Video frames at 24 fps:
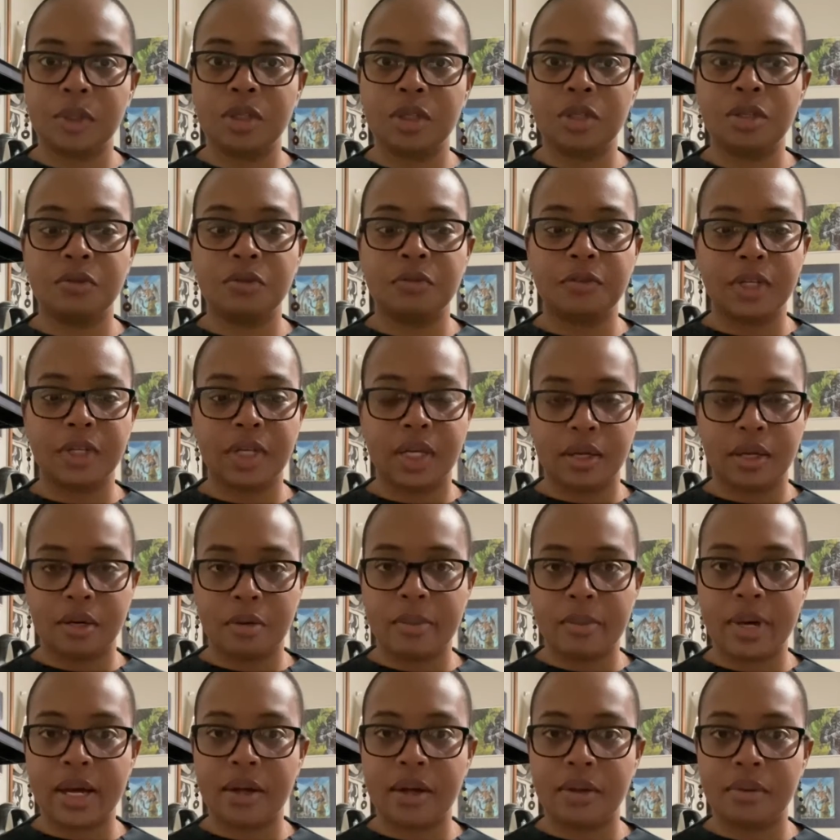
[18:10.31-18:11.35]
you forget
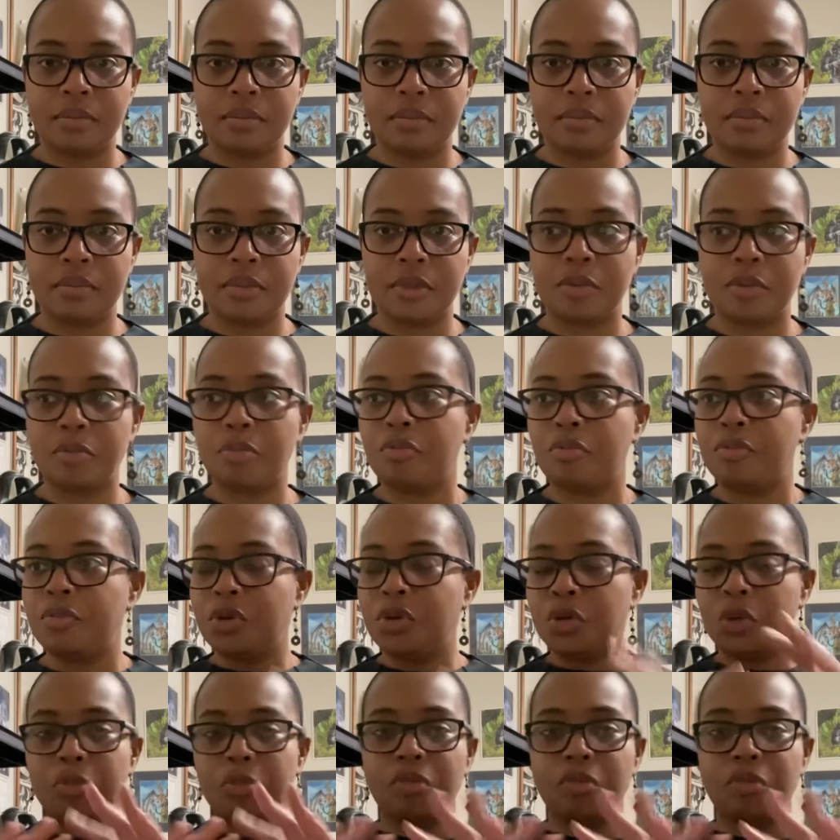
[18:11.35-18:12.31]
about your